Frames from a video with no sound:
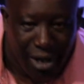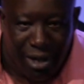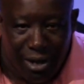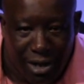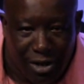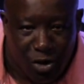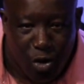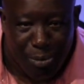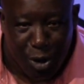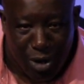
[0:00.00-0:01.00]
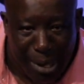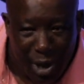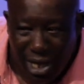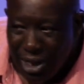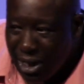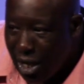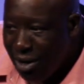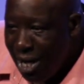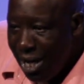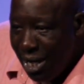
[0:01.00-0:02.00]
There's a scripture, and I'm going to get there.
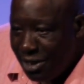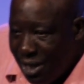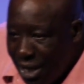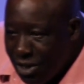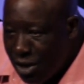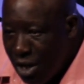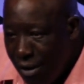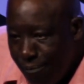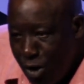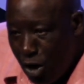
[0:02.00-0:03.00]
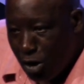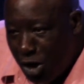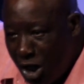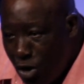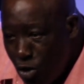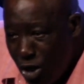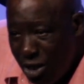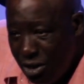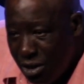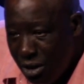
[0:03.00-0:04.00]
It says, Your children's